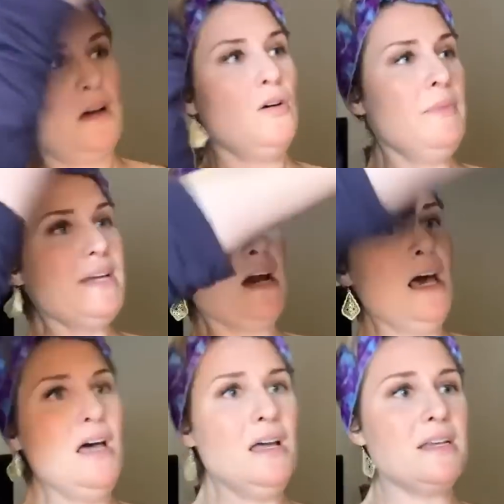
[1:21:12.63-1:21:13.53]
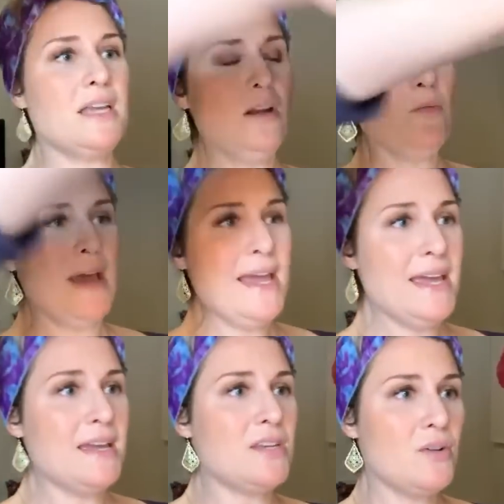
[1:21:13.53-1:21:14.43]
Oh my God, get
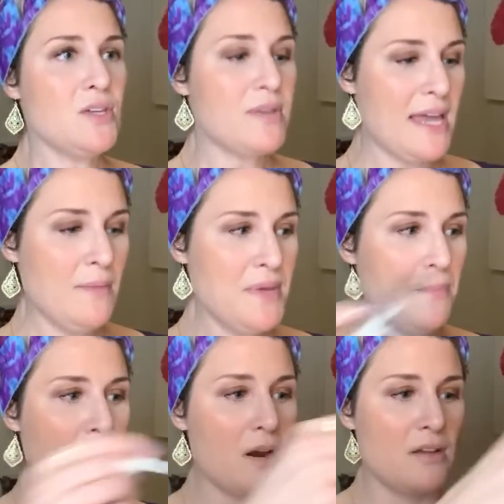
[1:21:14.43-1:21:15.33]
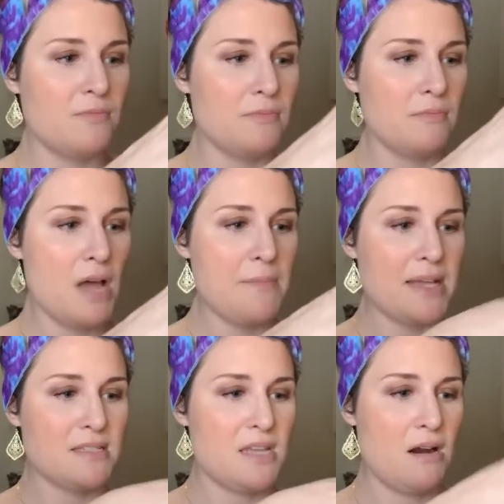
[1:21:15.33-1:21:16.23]
away. No, you can't be a part of my
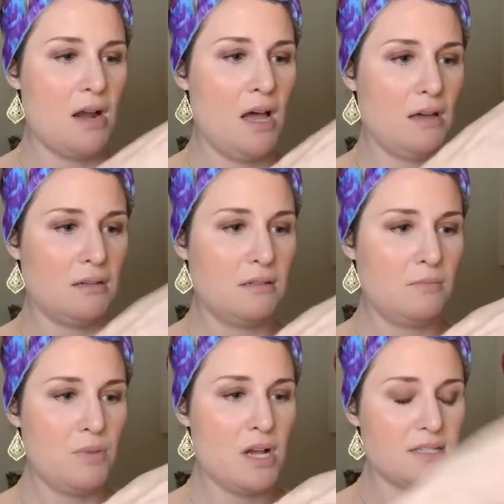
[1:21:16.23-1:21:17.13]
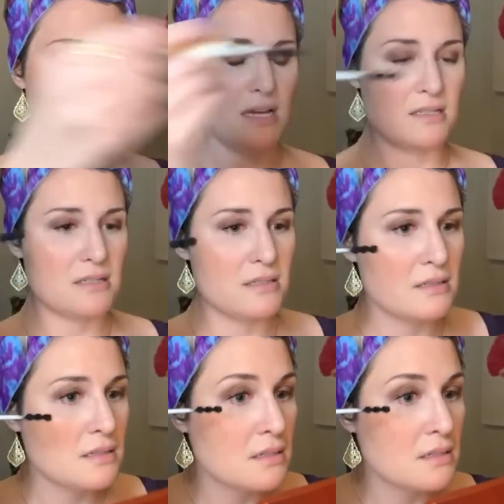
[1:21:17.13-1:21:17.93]
mascara process.